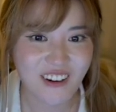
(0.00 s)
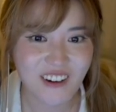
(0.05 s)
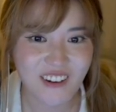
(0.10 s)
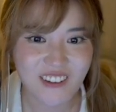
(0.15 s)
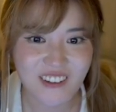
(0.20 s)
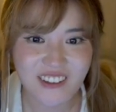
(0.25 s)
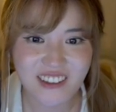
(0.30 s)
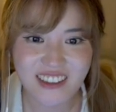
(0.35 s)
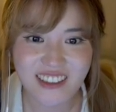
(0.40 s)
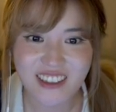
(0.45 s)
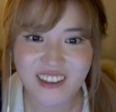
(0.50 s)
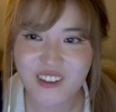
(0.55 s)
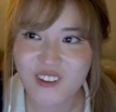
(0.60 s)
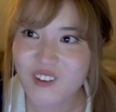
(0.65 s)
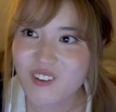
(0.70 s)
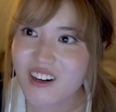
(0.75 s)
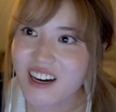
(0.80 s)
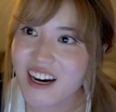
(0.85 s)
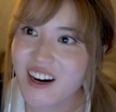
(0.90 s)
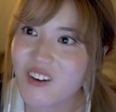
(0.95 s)
Holy
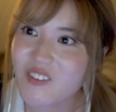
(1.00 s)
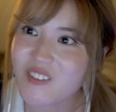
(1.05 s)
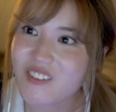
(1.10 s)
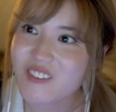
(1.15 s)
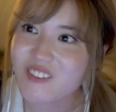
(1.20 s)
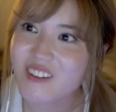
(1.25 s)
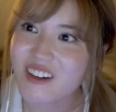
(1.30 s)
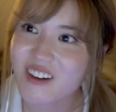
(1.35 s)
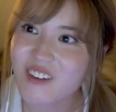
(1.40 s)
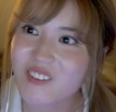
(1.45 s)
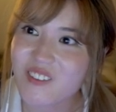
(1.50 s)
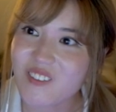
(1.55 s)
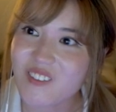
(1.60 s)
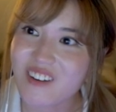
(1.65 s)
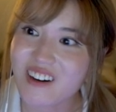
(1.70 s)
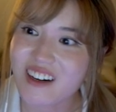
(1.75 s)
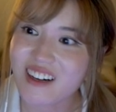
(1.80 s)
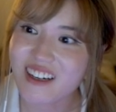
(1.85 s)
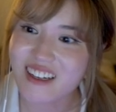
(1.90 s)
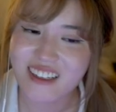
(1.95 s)
crap. Wait,
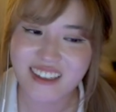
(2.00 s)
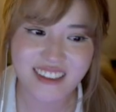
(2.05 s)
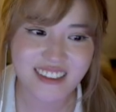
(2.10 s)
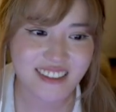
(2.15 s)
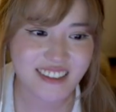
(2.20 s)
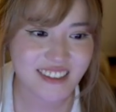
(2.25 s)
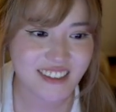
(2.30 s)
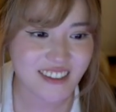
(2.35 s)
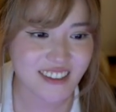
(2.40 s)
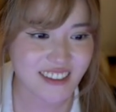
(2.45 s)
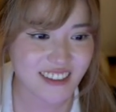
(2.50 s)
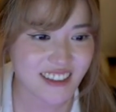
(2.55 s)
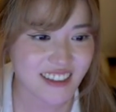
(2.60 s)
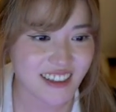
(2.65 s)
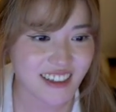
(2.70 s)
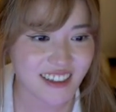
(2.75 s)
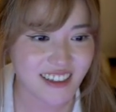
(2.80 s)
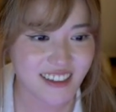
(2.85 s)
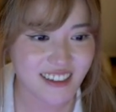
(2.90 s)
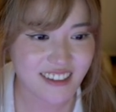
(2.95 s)
what? Hold
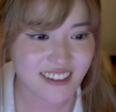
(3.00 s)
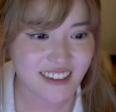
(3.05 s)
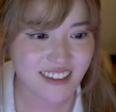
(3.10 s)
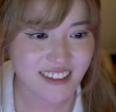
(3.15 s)
on.